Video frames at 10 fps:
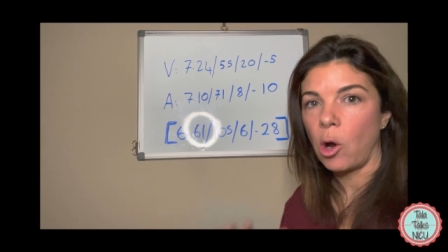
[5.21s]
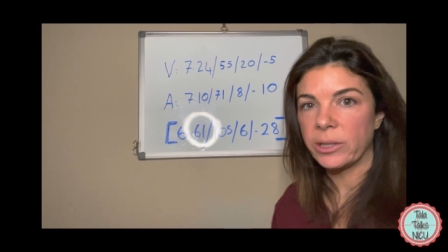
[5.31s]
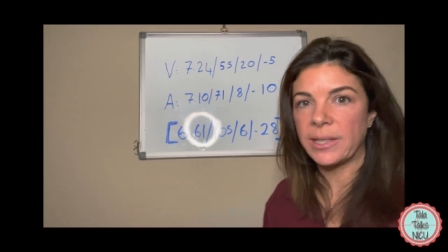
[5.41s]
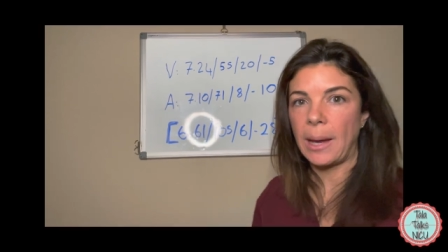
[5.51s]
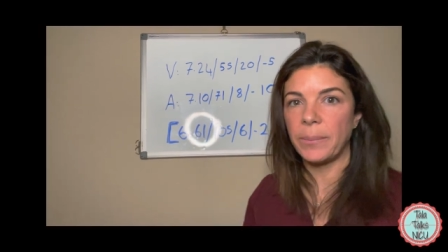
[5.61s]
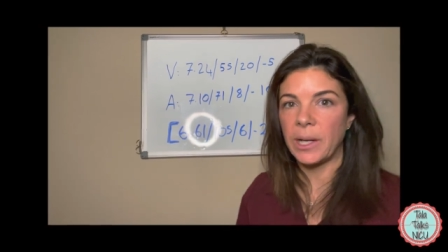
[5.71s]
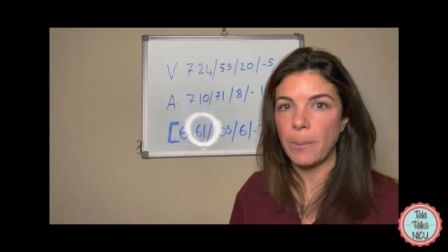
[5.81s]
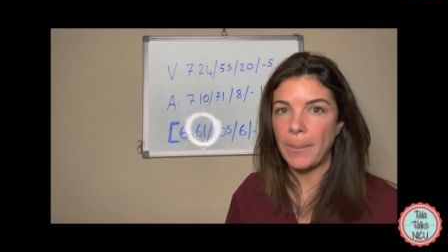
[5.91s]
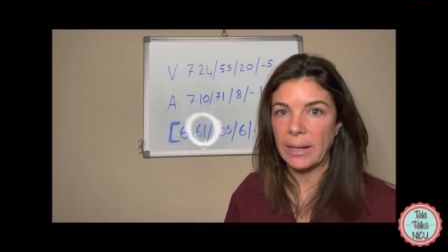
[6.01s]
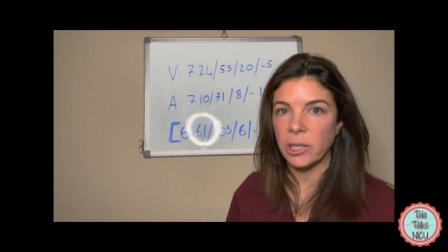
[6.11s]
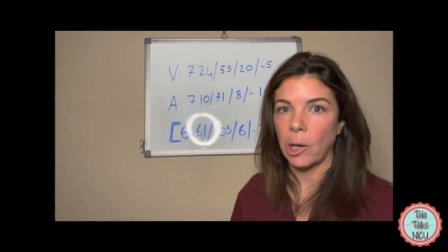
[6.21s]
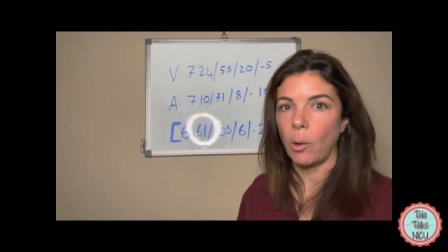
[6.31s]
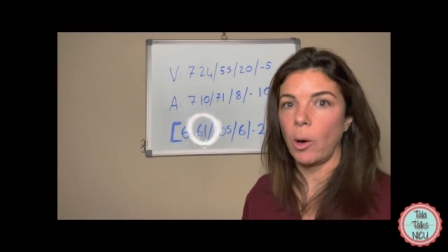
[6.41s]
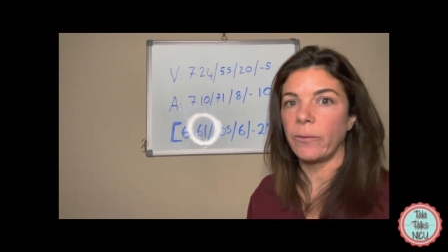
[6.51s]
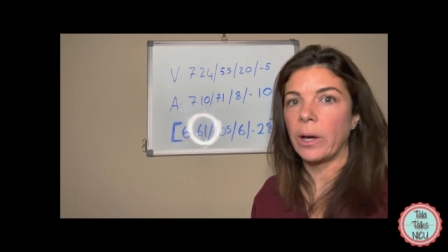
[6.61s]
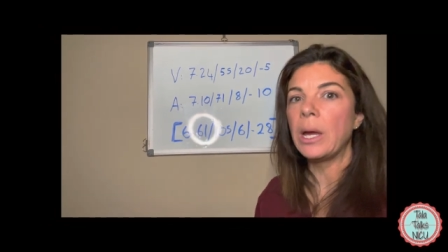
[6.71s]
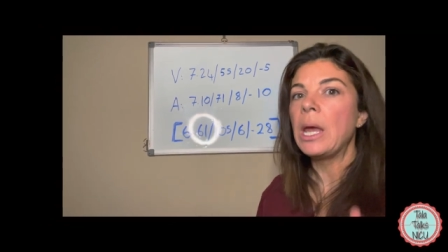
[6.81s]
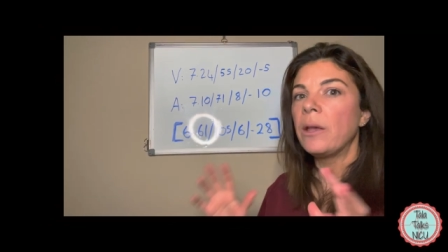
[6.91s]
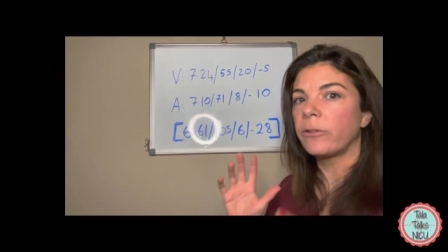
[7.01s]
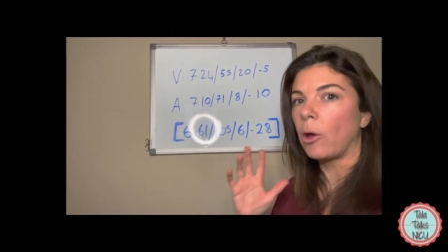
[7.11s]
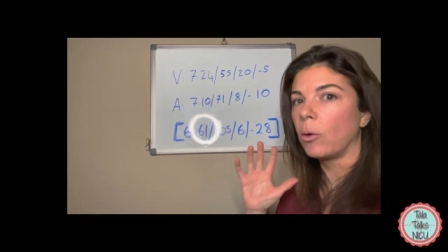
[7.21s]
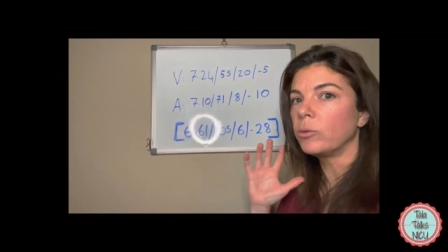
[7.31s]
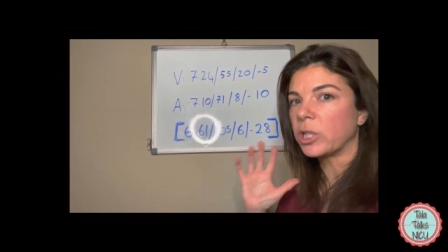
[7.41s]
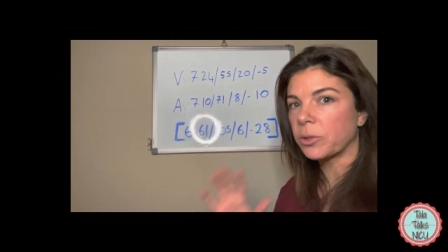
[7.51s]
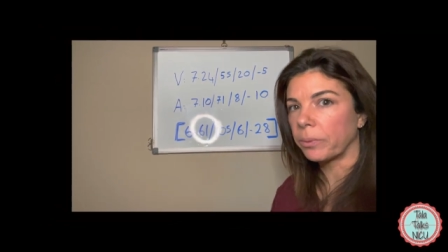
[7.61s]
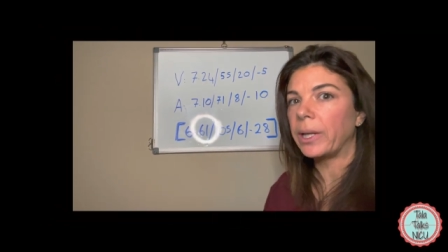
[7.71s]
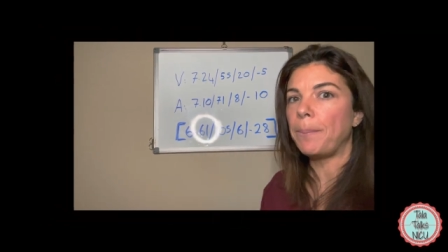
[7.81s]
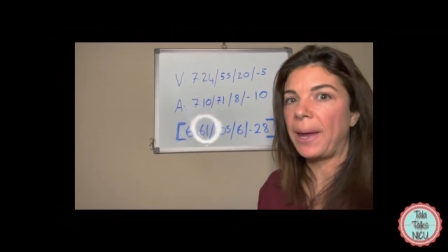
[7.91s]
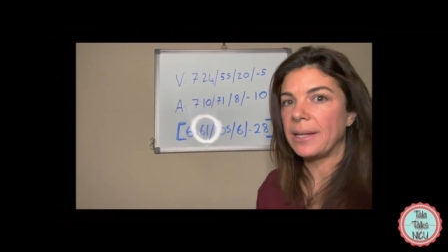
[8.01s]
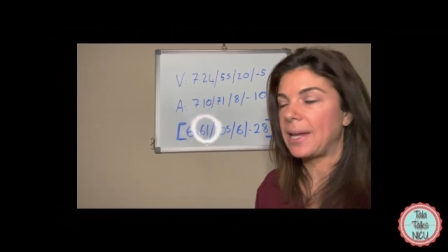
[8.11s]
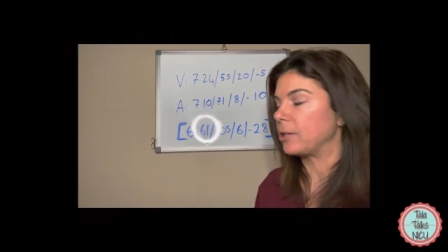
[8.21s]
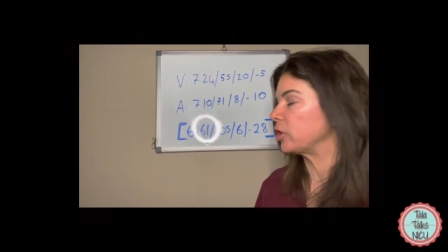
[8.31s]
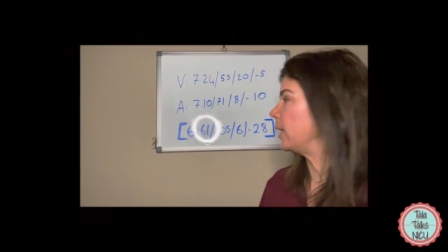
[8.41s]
concept that I'm about to go over, so just really pay attention